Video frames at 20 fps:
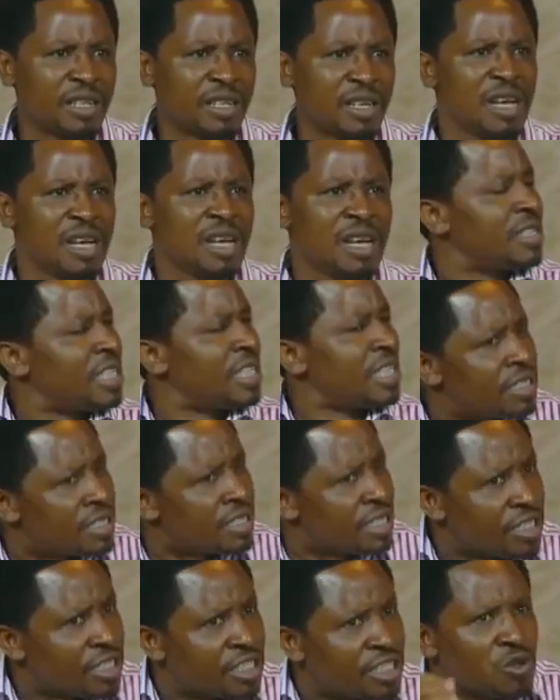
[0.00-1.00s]

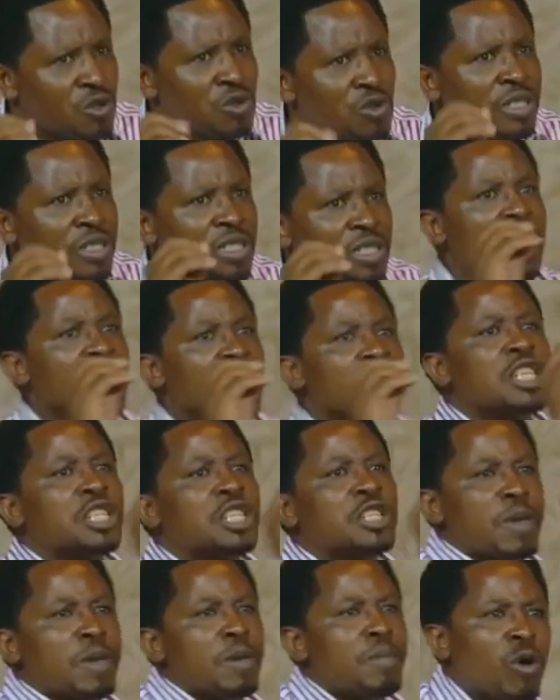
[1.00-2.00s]
Jesus did not send his
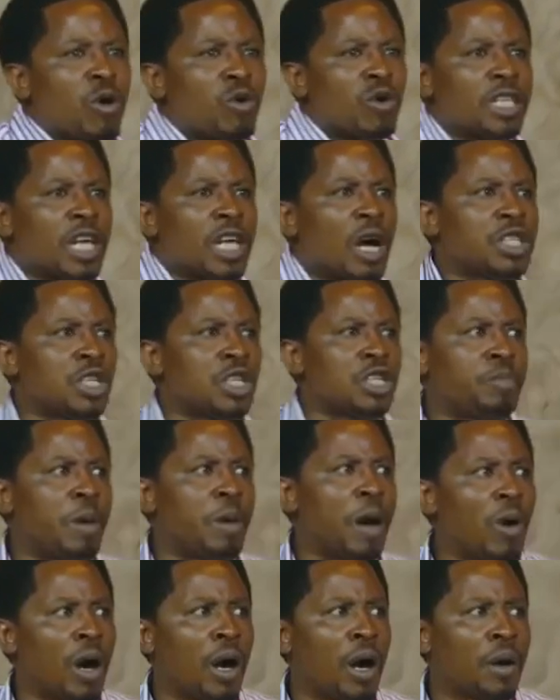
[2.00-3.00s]
people without his
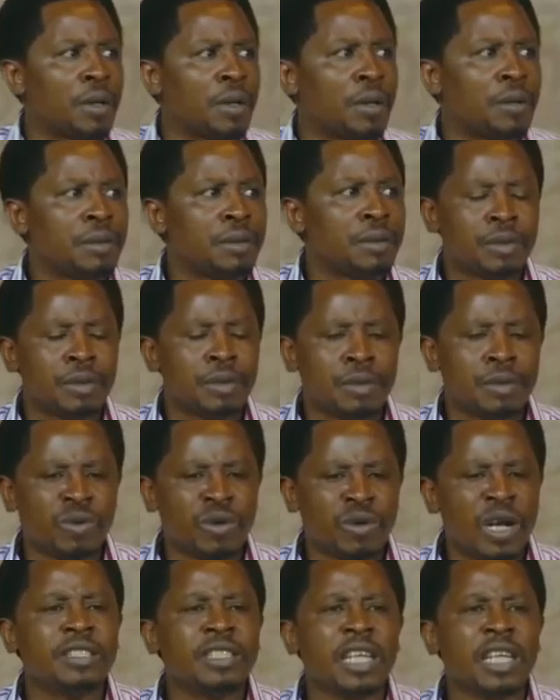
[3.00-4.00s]
power.
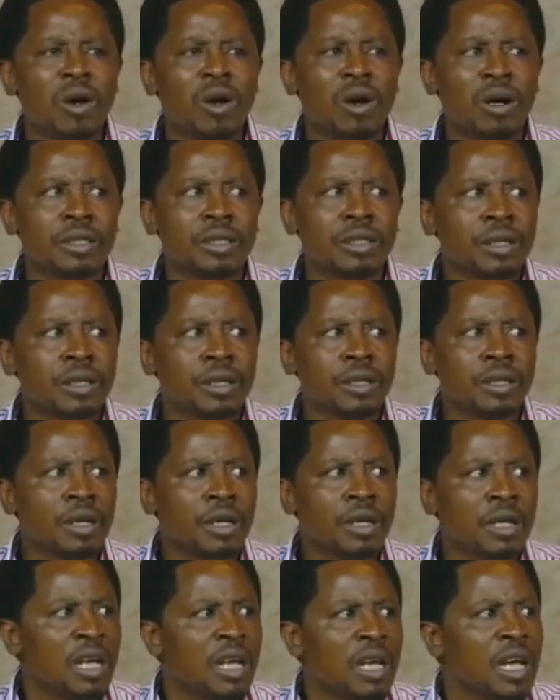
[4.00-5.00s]
Praise the Lord.
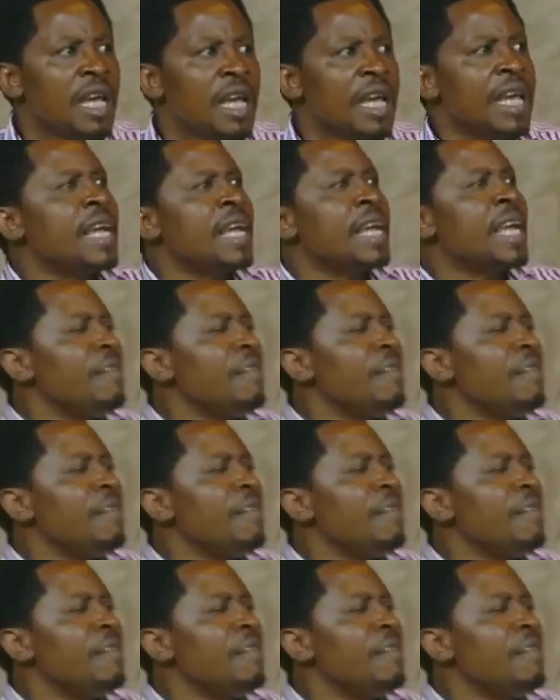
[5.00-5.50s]
He gave